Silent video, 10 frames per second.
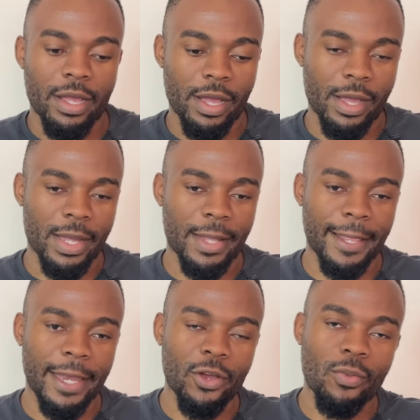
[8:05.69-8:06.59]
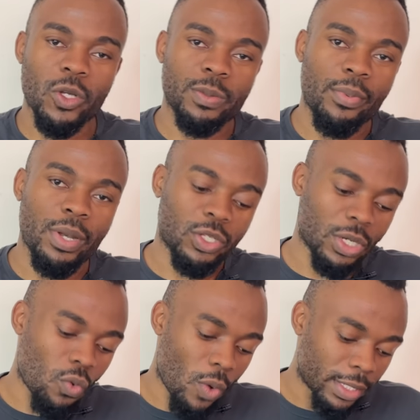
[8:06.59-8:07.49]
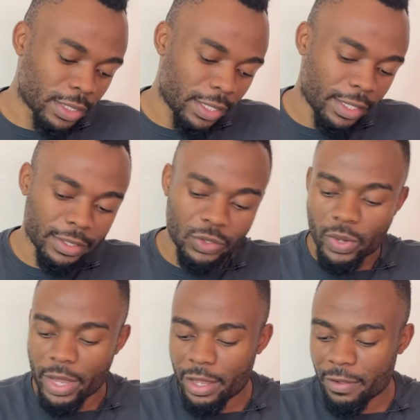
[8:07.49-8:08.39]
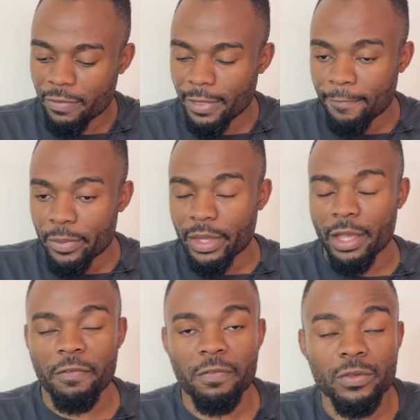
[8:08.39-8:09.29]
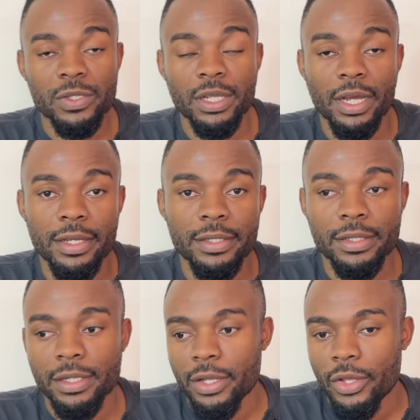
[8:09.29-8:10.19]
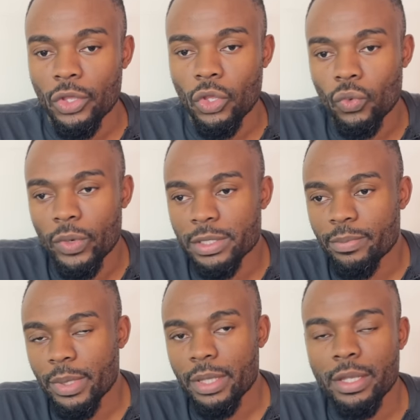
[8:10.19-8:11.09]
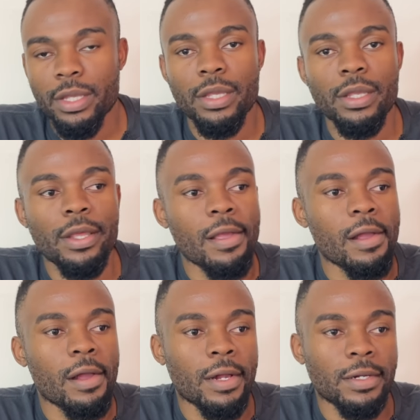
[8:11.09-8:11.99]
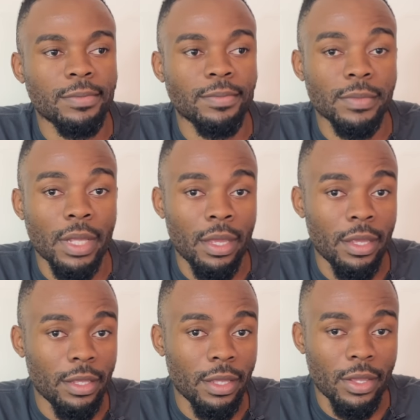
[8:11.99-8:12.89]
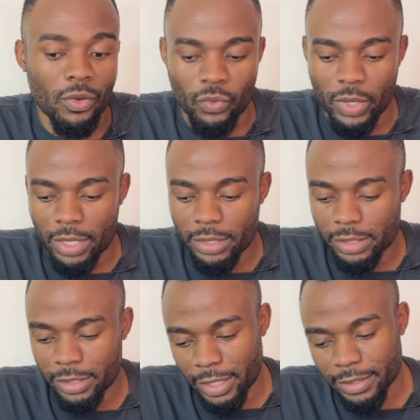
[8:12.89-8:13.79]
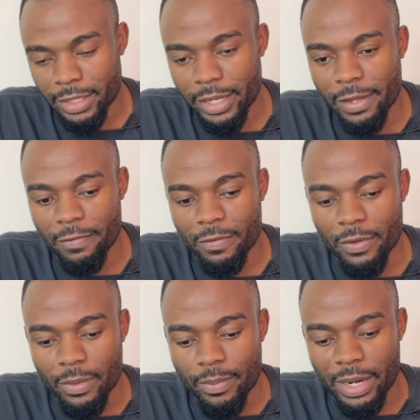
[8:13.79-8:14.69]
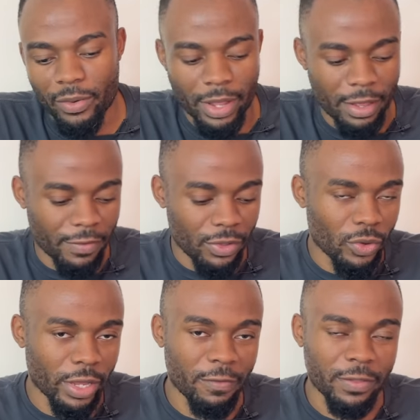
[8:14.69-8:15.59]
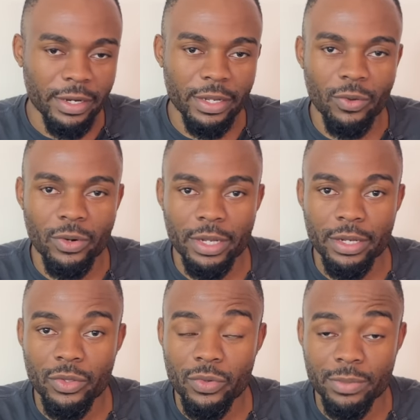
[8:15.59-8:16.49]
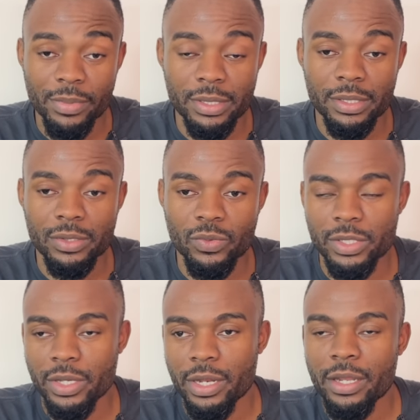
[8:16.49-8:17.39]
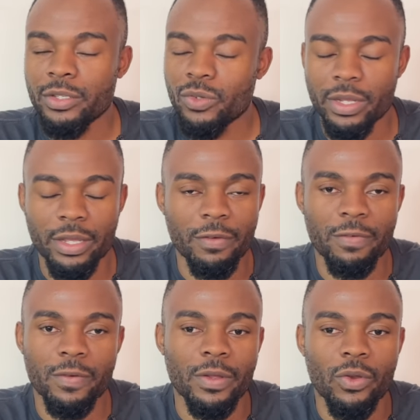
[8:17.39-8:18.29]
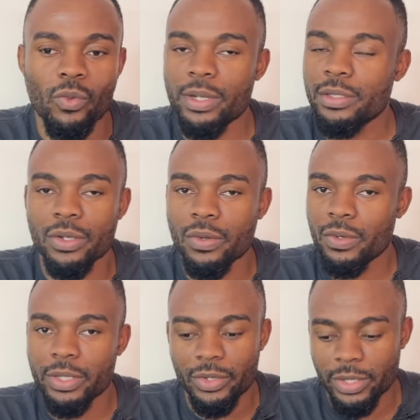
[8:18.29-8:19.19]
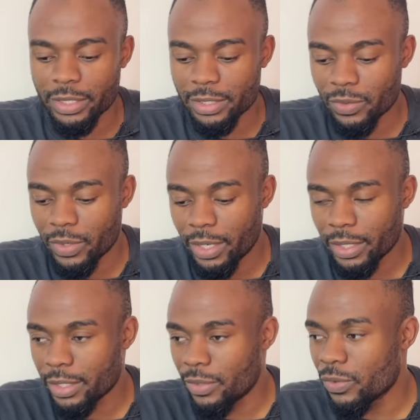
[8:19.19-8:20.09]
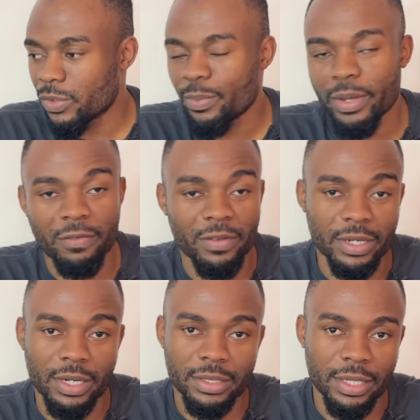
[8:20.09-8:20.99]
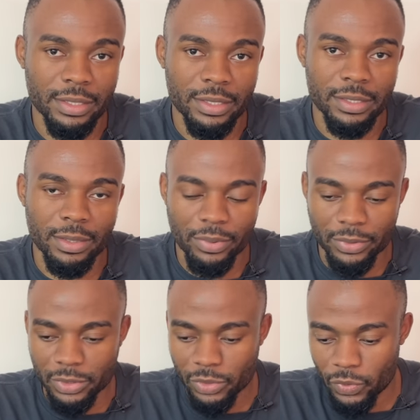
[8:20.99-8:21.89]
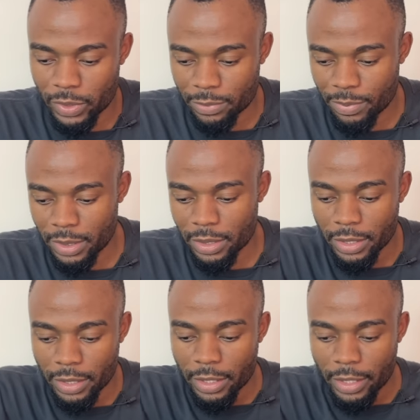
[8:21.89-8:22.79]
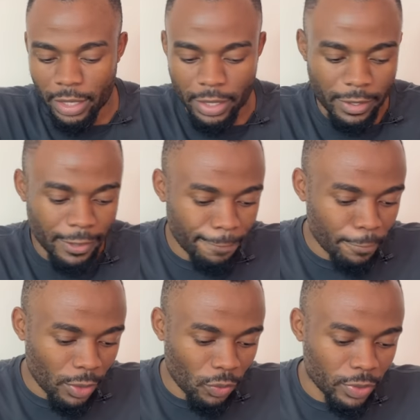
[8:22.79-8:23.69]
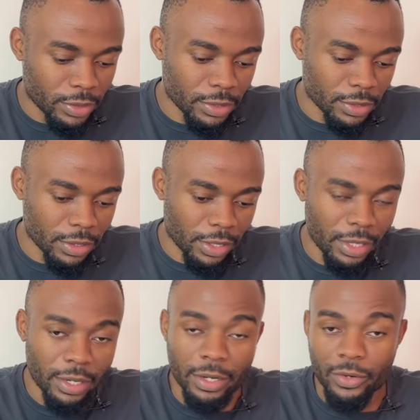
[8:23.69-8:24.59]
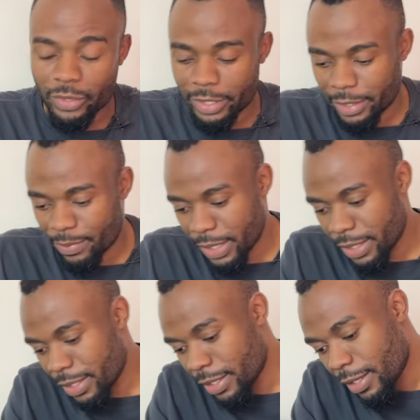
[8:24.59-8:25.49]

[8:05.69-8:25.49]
Uh, I know most people actually wanted this to have a full size USB um, A, which doesn't have, but however, you have three already USB-Cs, which can actually have one dongle that you can just connect those peripherals that still supports USB A, which is really, really not that bad.